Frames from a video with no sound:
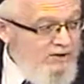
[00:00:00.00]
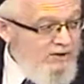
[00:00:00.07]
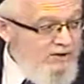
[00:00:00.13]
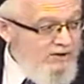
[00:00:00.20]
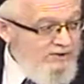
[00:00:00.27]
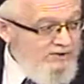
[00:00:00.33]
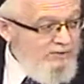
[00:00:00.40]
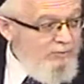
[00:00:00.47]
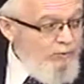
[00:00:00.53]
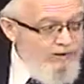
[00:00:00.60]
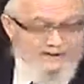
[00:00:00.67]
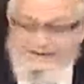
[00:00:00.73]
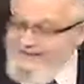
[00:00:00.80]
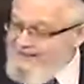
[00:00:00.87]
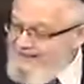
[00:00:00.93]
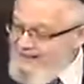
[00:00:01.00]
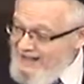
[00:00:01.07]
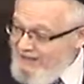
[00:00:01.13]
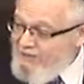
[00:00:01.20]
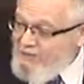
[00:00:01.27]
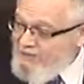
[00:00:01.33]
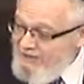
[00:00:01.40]
So once he
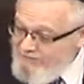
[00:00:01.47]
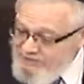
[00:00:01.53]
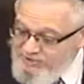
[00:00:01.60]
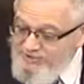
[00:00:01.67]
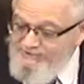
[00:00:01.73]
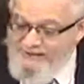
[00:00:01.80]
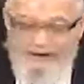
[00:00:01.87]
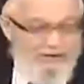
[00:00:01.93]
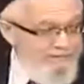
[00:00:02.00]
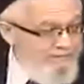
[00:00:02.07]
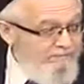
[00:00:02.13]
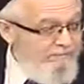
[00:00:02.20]
acknowledged him, somehow